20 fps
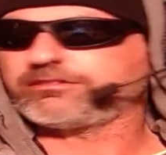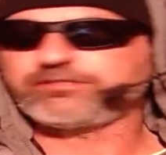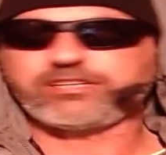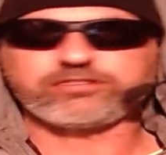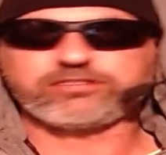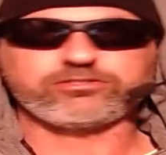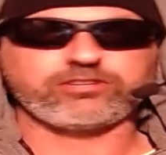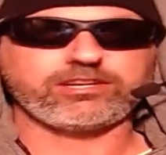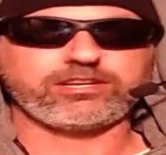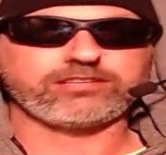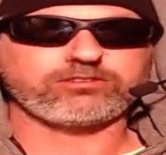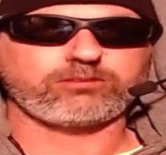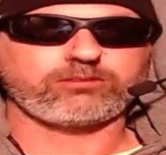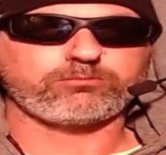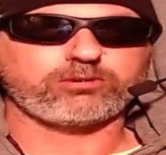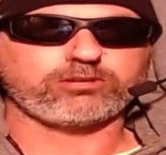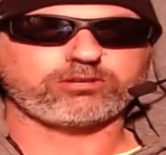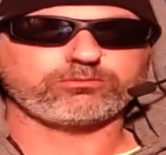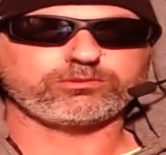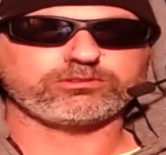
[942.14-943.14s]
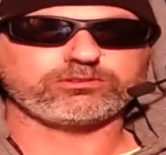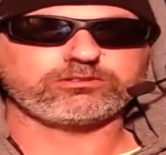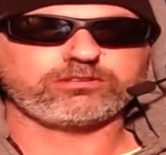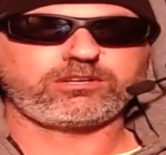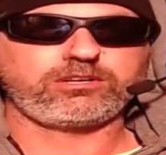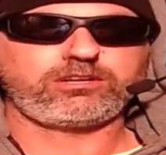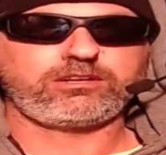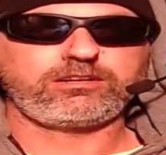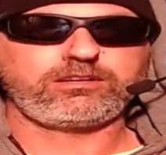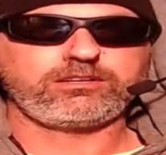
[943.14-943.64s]
of yesterday's on purpose
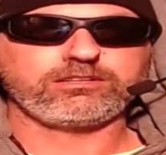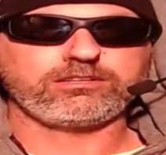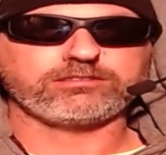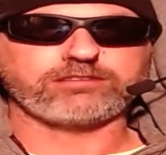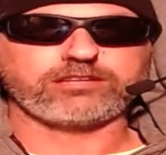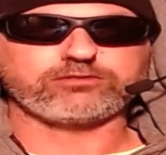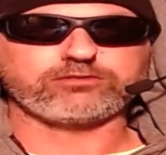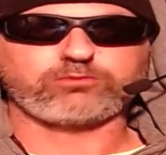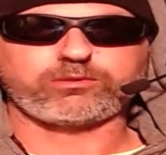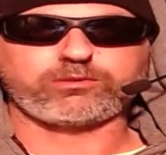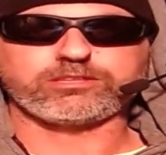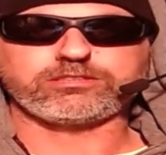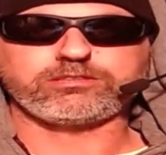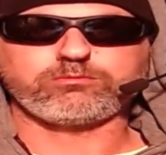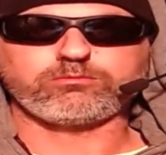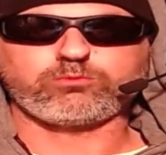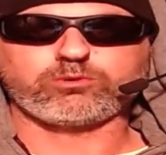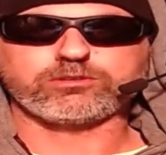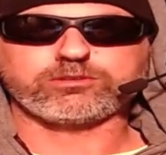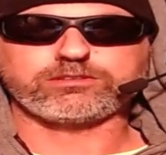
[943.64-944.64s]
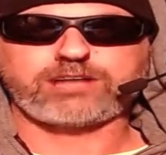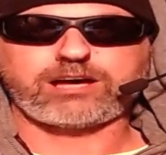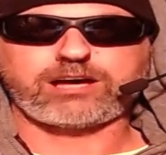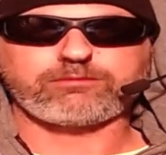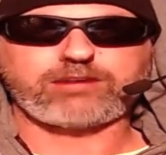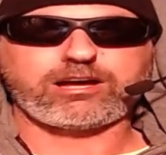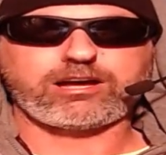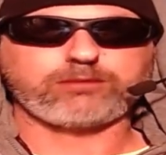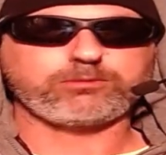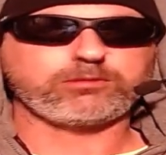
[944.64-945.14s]
because I just wanted to see more
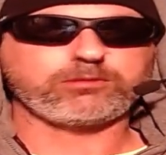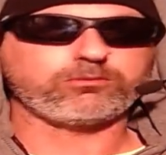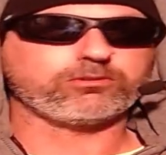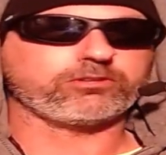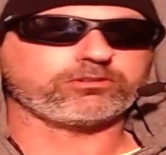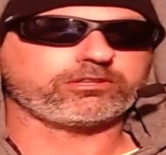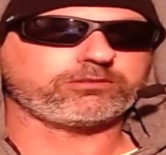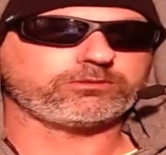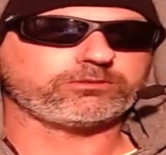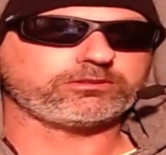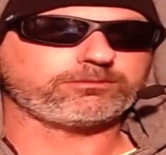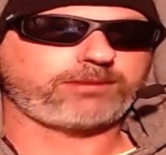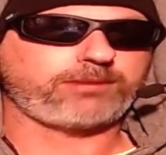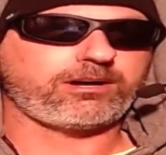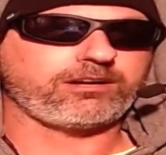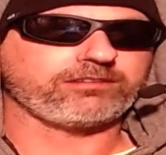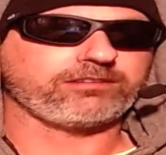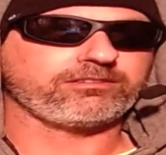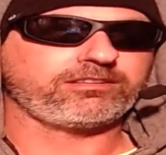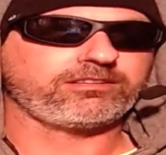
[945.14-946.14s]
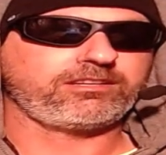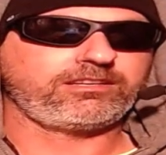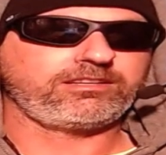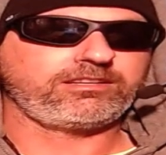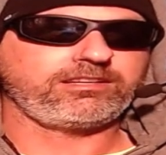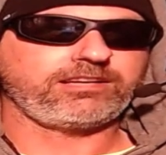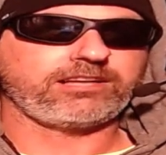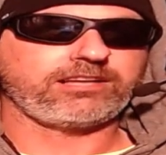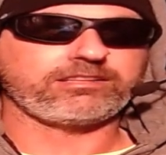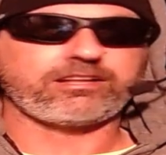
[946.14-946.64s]
time and how people are going to respond,
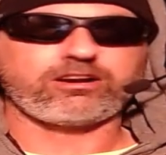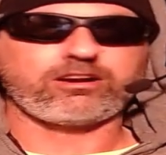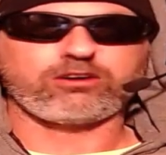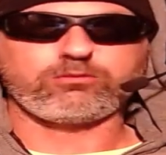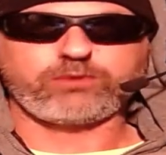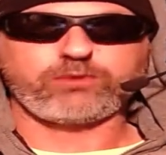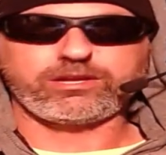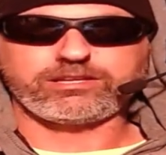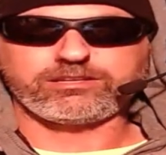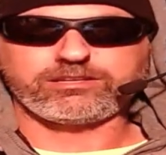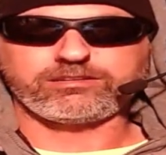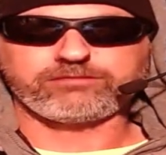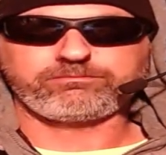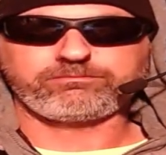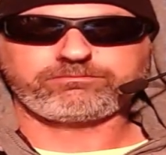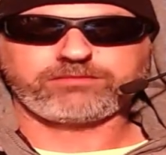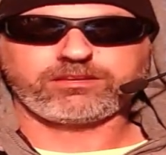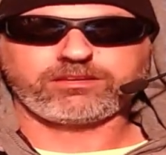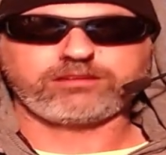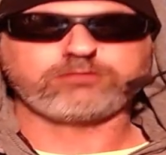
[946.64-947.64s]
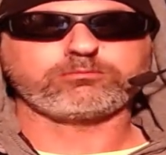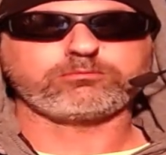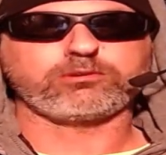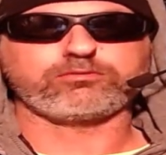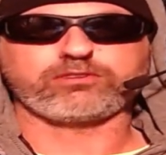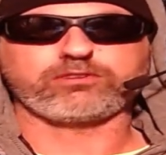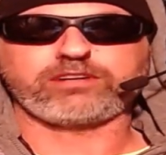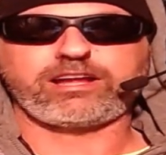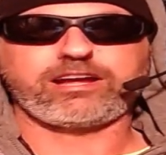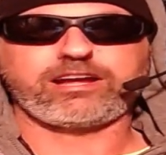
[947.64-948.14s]
and then I'll weigh in. But
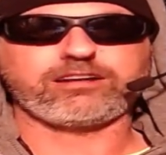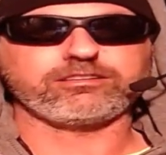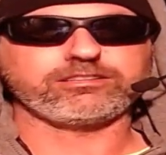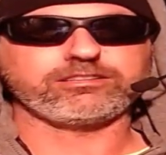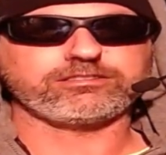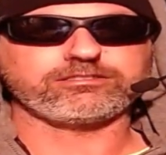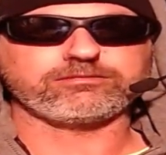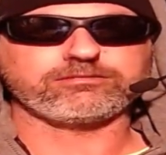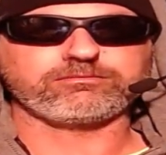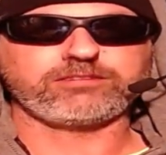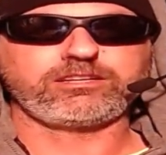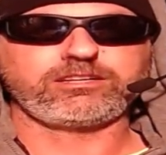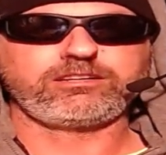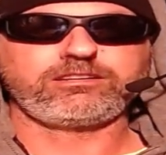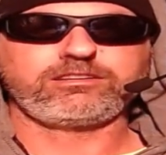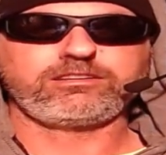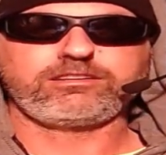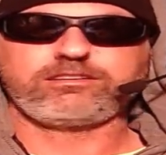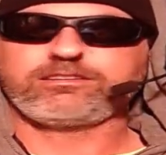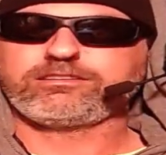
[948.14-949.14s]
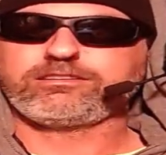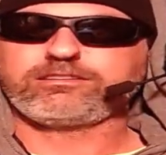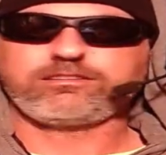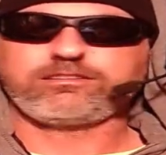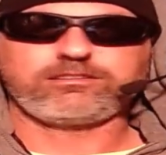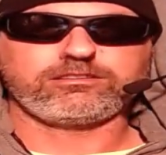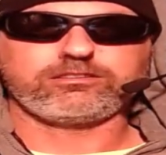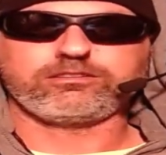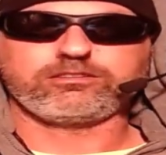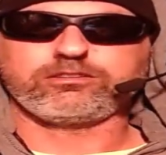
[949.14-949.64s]
for now, listen,
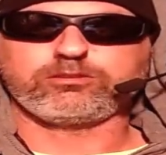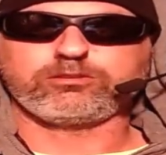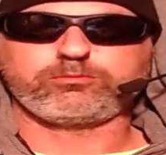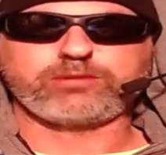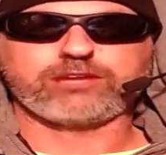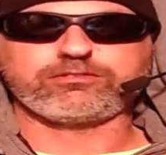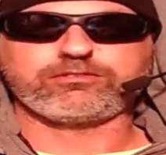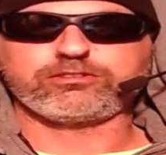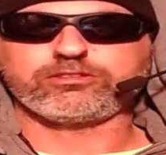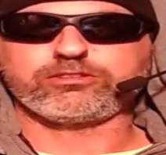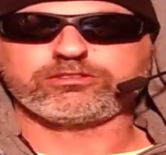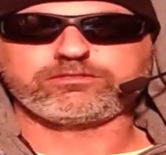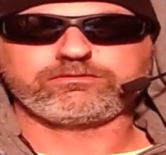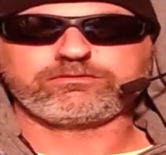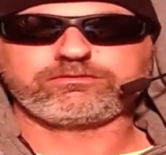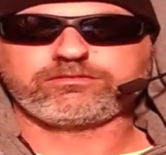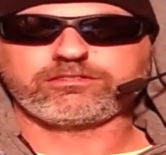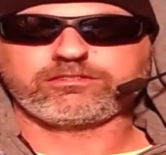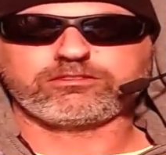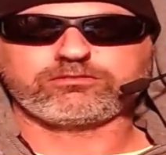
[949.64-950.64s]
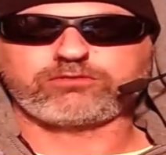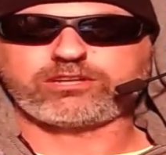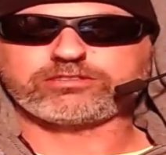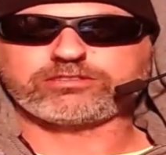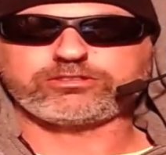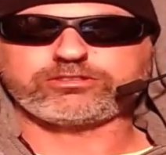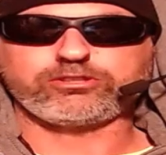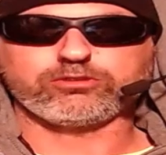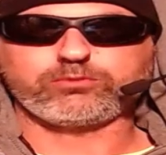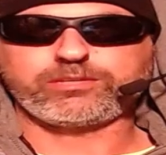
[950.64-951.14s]
hope you have a good
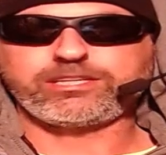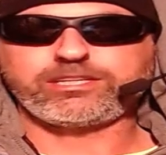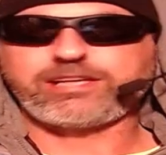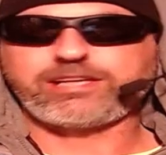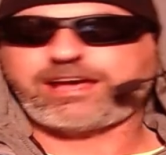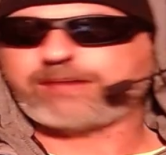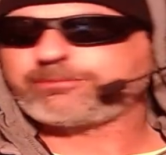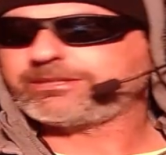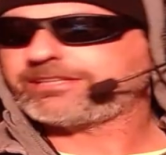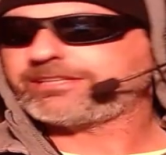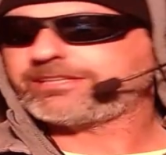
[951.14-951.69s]
rest of your week. Happy